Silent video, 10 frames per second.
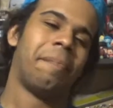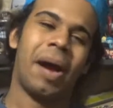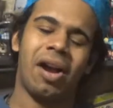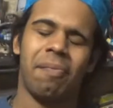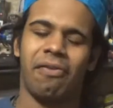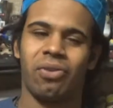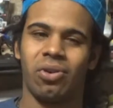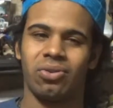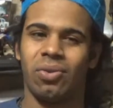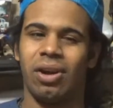Powerpuff
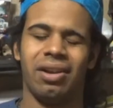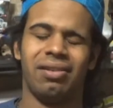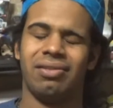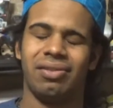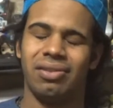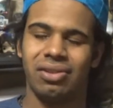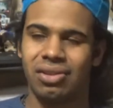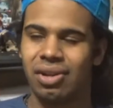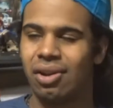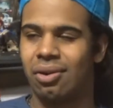Girls 1.
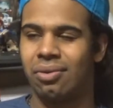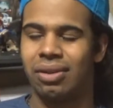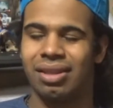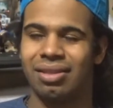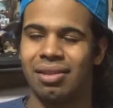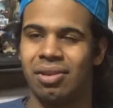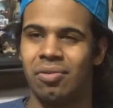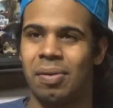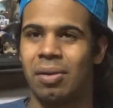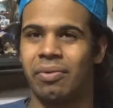No. The
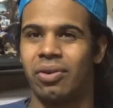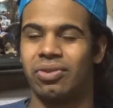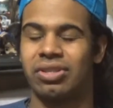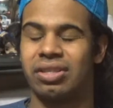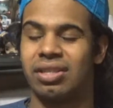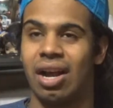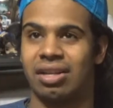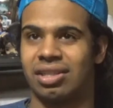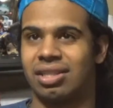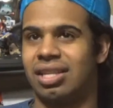new Powerpuff Girls
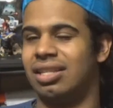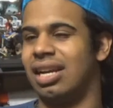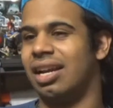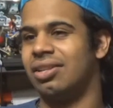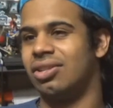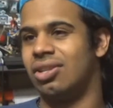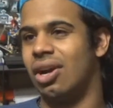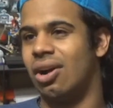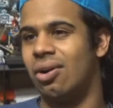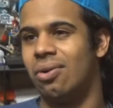sucks. Teen Titans
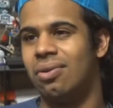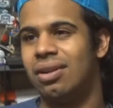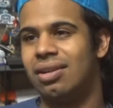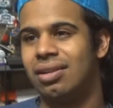Go.